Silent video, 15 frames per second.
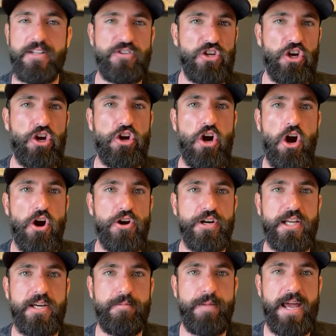It's a
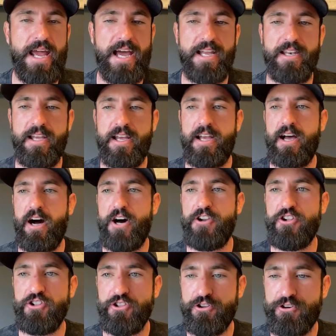guard command, an
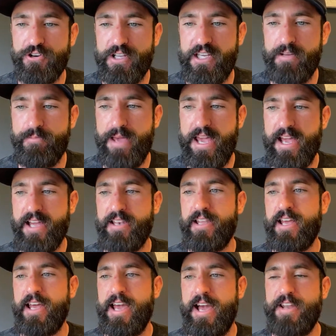alert command,
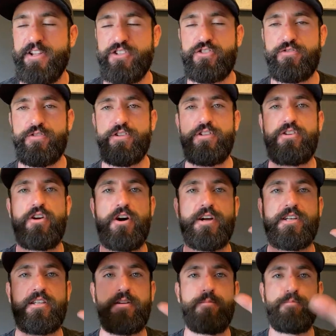and it's for the
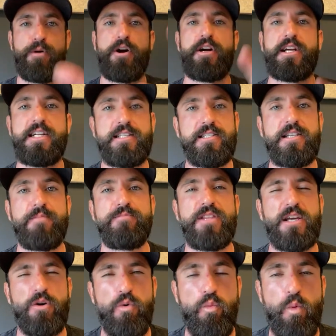dog to bark at
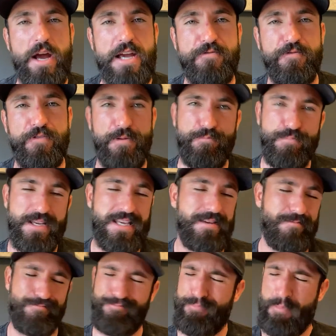something away from me.